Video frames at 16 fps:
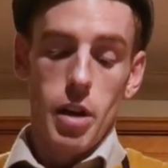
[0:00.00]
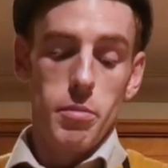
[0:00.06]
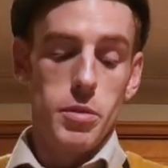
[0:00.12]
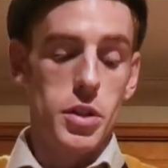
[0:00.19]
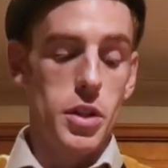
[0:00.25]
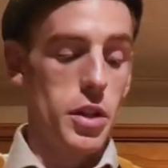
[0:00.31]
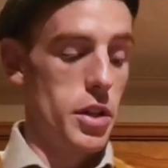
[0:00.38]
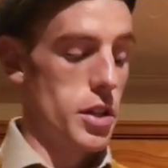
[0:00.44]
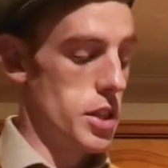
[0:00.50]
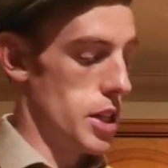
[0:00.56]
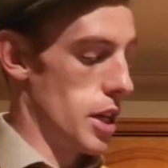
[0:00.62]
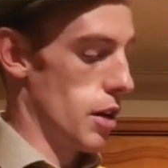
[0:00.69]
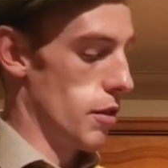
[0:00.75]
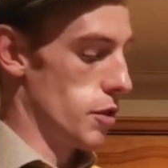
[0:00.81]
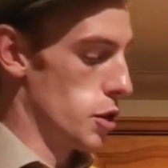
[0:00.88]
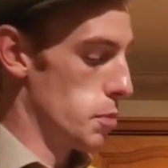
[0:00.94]
So you can see
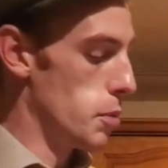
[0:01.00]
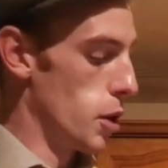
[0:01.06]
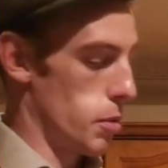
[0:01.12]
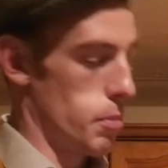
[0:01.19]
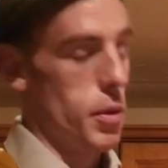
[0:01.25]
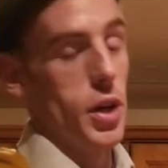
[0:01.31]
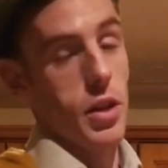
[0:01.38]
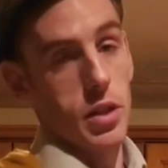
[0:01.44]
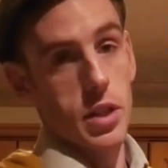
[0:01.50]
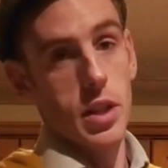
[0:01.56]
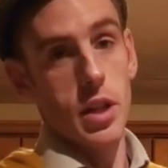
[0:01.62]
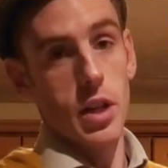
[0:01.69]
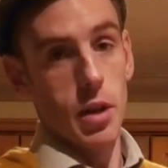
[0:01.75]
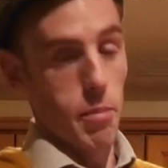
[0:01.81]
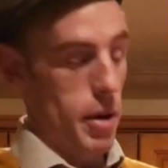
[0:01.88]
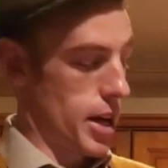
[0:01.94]
I've just bookmarked
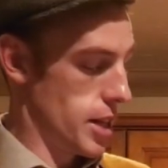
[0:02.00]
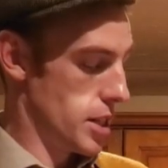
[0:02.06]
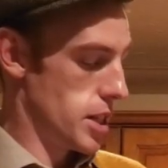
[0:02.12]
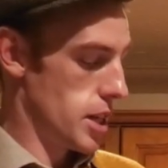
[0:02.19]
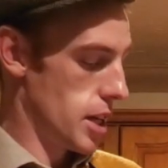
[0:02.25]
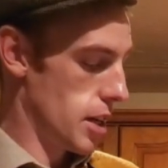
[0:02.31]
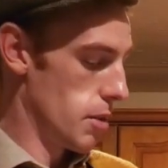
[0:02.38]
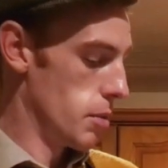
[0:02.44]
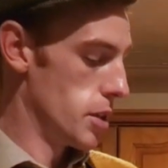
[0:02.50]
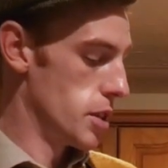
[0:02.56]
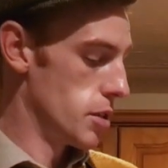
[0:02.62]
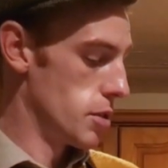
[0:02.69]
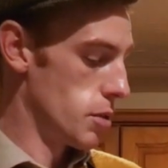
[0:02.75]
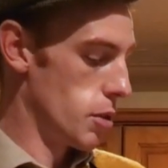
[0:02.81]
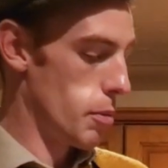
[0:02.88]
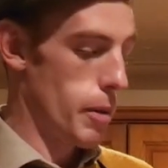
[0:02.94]
a page here which
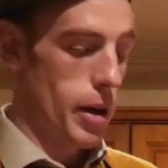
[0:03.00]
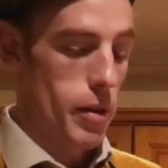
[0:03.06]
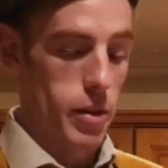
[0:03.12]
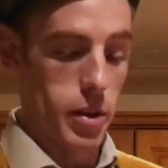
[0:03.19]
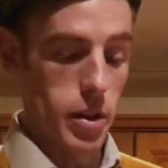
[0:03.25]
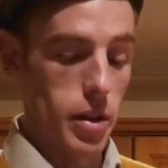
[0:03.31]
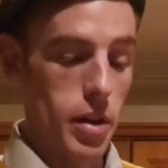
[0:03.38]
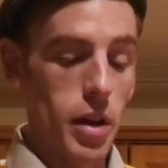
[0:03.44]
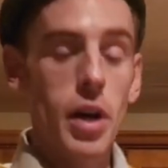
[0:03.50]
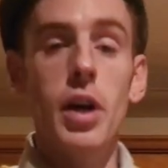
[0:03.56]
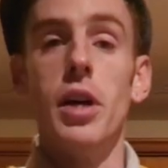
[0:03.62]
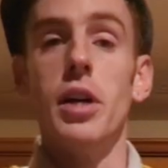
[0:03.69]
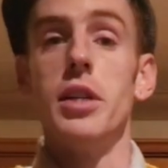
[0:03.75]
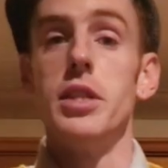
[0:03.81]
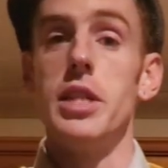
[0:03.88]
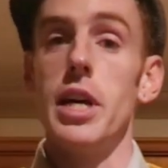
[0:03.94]
is all about the
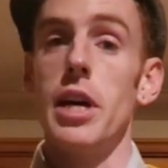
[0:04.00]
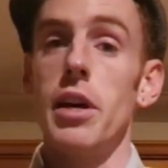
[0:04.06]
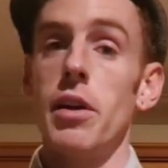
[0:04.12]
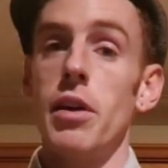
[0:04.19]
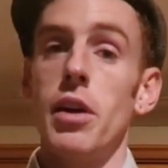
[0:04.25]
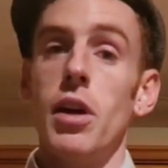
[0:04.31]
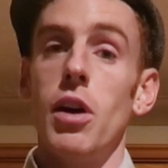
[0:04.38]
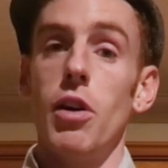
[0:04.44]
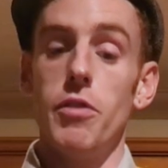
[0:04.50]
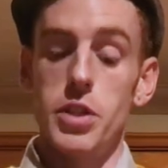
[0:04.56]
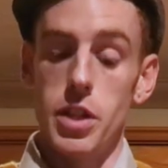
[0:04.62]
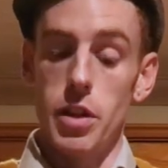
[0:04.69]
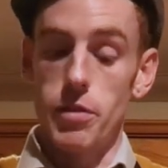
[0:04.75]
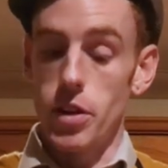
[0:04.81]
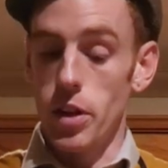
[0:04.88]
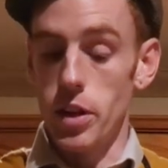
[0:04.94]
deer. Obviously
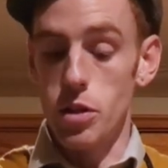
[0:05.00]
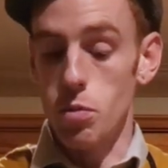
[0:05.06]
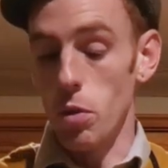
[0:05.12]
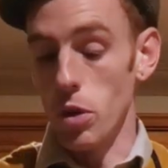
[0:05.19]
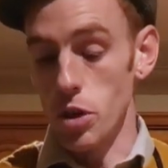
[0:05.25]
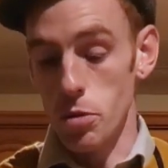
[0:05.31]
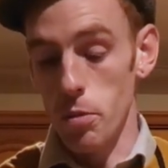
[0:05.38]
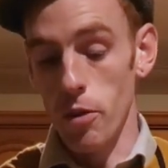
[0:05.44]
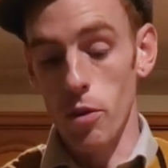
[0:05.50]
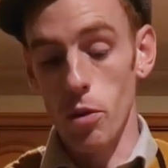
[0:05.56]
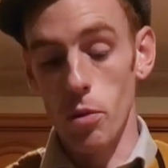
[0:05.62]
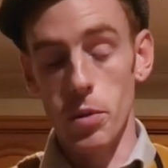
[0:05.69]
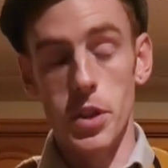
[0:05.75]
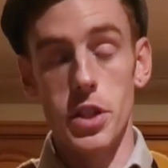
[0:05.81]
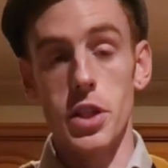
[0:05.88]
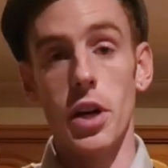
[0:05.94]
I've done this once before
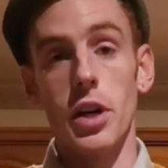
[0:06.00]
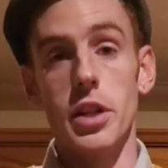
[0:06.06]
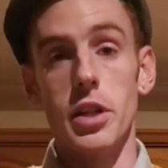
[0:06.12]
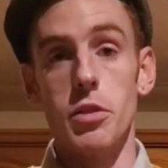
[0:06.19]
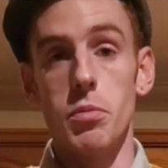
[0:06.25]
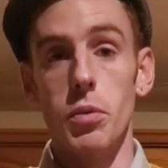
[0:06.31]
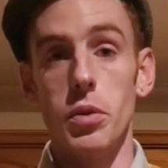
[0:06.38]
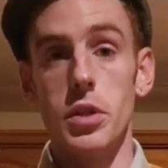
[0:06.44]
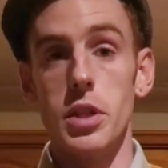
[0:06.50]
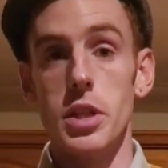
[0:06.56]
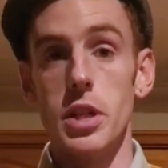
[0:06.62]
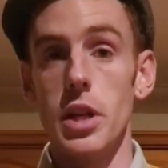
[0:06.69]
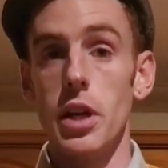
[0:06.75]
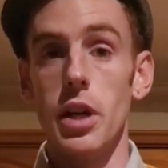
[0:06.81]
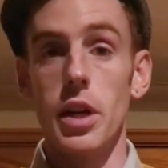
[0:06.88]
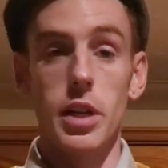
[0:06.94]
with the Chinese water
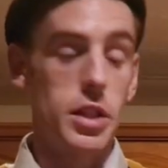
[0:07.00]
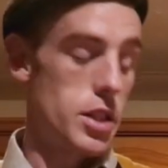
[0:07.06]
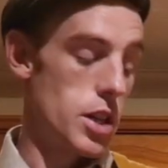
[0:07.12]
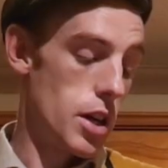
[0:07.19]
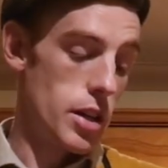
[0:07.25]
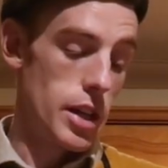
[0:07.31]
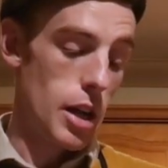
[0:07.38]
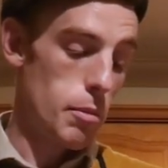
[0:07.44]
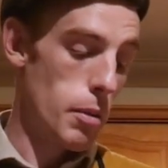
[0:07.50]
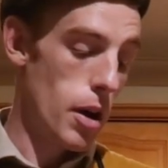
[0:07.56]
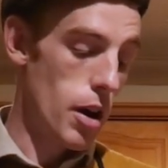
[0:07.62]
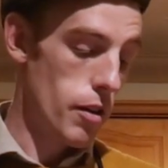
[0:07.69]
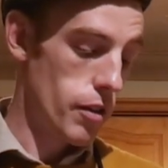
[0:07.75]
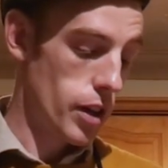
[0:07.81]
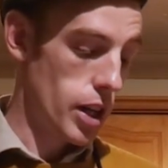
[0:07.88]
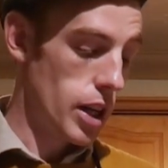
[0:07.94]
deer and it turned out
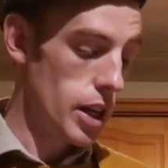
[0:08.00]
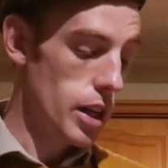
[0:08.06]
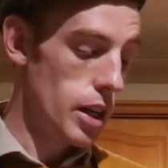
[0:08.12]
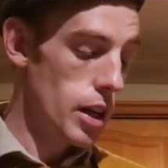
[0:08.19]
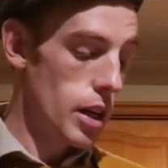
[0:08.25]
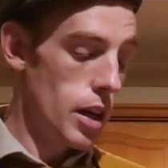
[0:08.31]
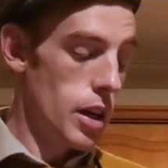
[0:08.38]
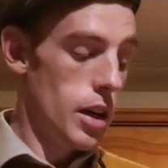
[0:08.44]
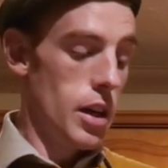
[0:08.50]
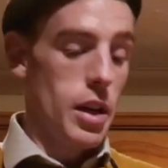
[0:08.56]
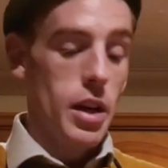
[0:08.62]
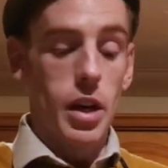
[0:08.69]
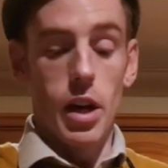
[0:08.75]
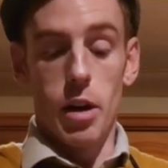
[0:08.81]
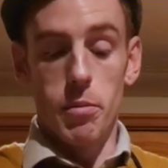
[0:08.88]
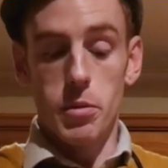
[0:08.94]
perfectly.
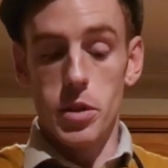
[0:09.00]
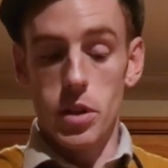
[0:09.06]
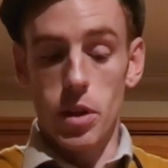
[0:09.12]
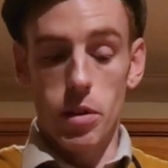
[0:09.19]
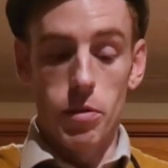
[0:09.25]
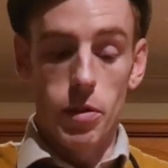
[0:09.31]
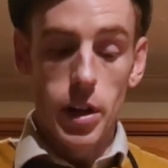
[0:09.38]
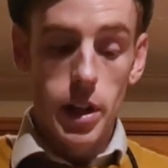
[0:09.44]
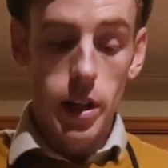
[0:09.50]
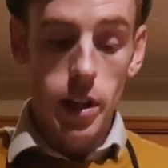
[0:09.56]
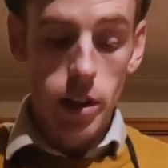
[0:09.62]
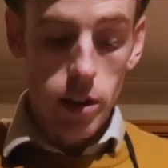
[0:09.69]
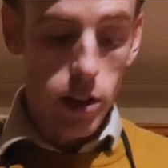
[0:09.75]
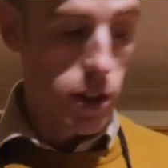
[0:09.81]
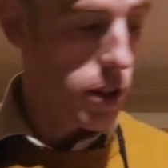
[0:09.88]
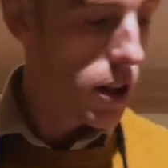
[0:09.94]
So really,
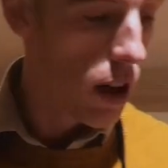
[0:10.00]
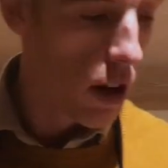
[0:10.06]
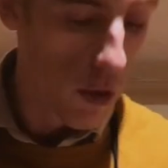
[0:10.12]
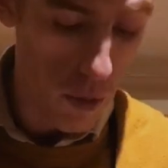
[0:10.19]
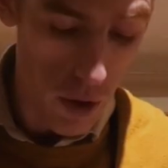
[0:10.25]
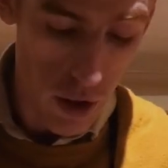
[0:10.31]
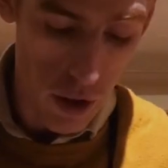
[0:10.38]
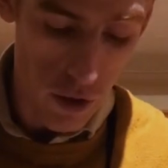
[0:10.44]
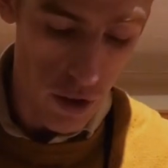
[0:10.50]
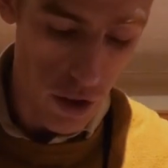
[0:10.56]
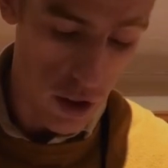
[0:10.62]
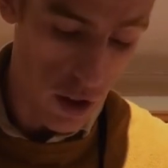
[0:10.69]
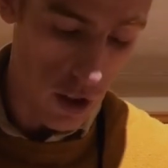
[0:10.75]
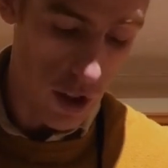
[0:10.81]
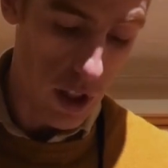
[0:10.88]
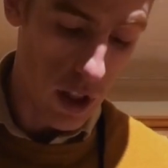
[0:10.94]
to start with, you've just
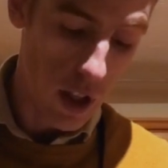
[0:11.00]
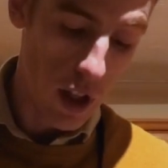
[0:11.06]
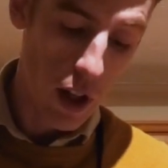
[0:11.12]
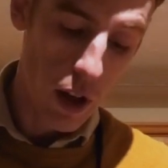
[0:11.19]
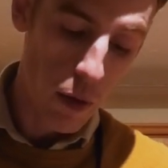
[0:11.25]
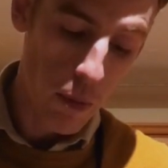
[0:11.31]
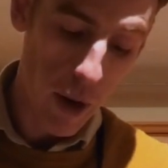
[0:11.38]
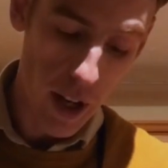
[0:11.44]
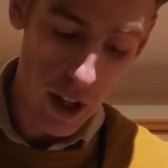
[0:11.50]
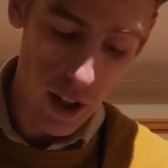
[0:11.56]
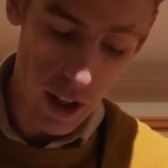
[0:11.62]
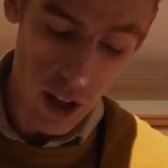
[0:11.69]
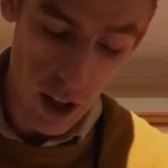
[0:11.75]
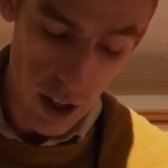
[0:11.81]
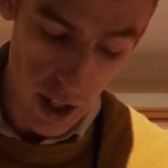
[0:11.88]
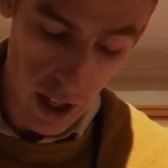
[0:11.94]
got to make a
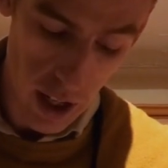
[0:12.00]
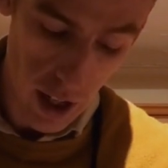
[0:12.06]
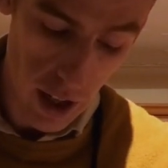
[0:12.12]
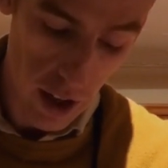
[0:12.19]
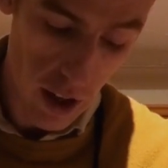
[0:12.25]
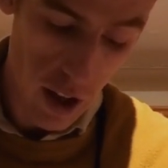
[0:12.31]
cut here,